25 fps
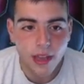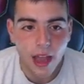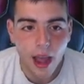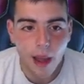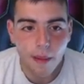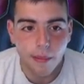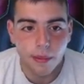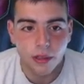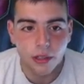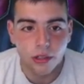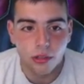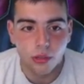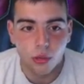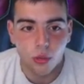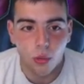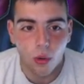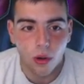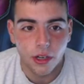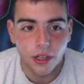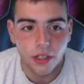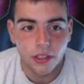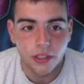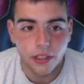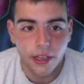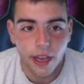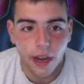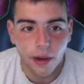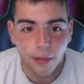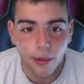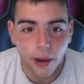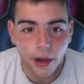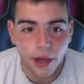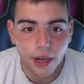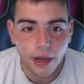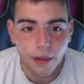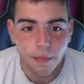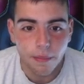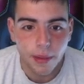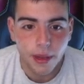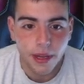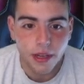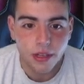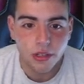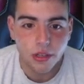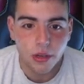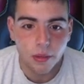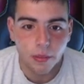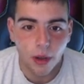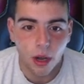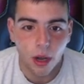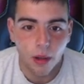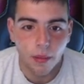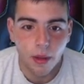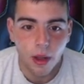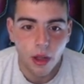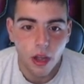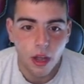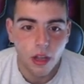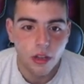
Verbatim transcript: Amethyst 20s, get ready to pick some up.